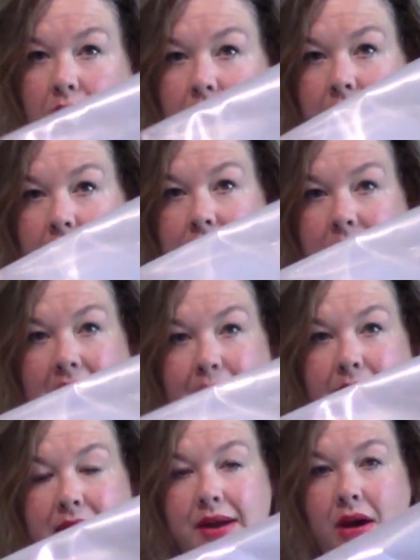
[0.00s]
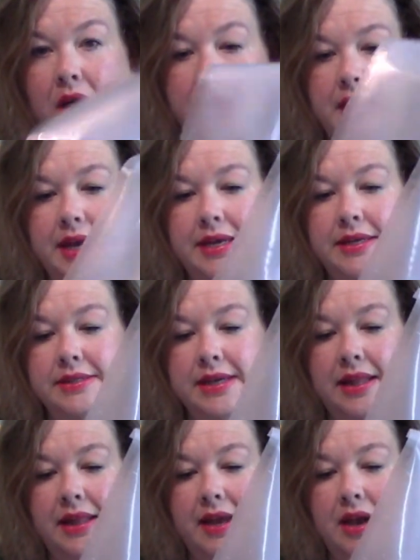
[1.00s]
clear the labeling on it is.
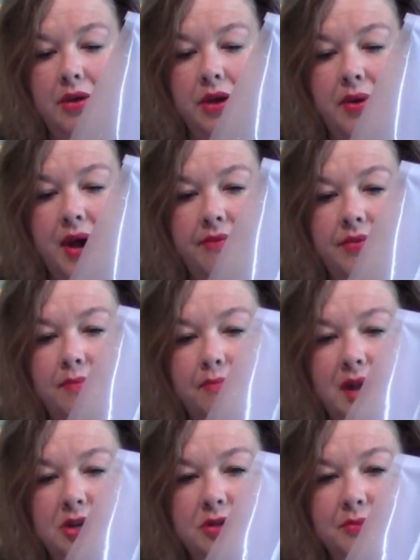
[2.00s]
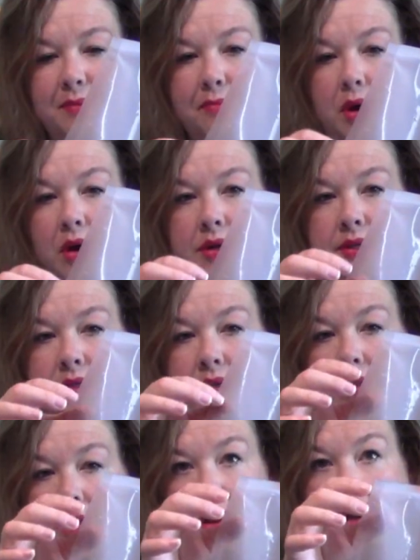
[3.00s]
I like how you have the measurement marks
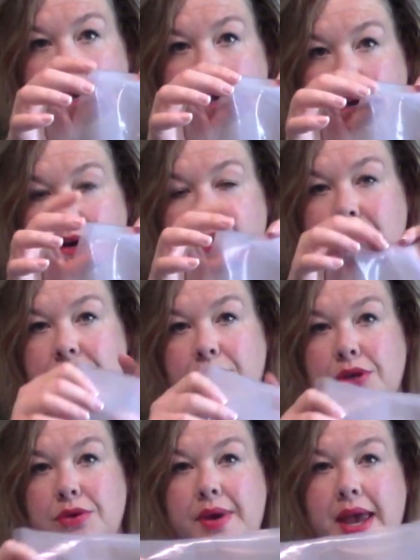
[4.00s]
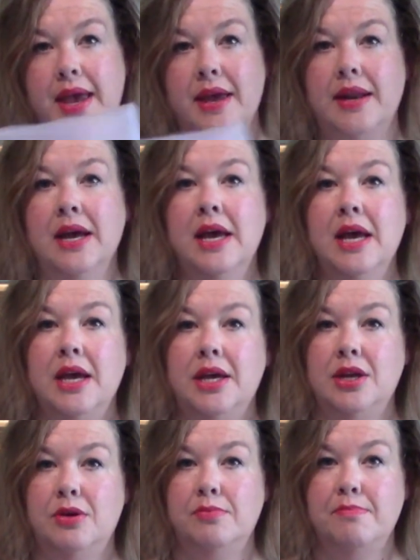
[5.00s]
along here, so you can,
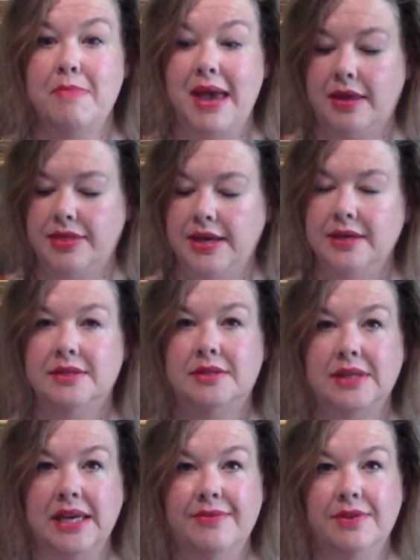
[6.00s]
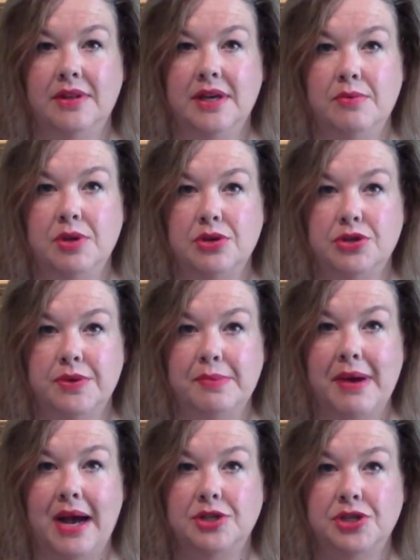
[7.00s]
make things evenly when you're doing
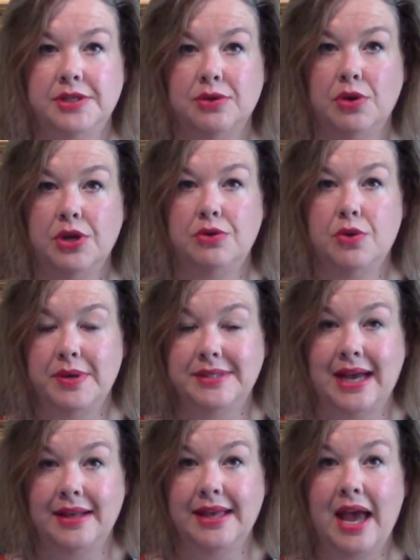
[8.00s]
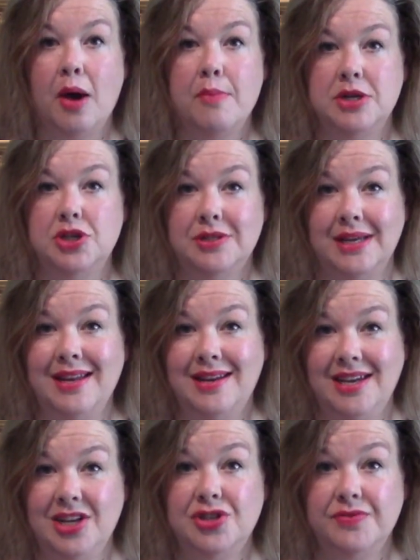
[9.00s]
batches, or you know exactly how much is in
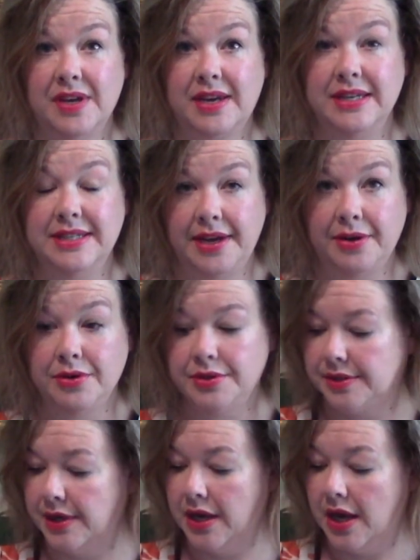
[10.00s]
each of the containers.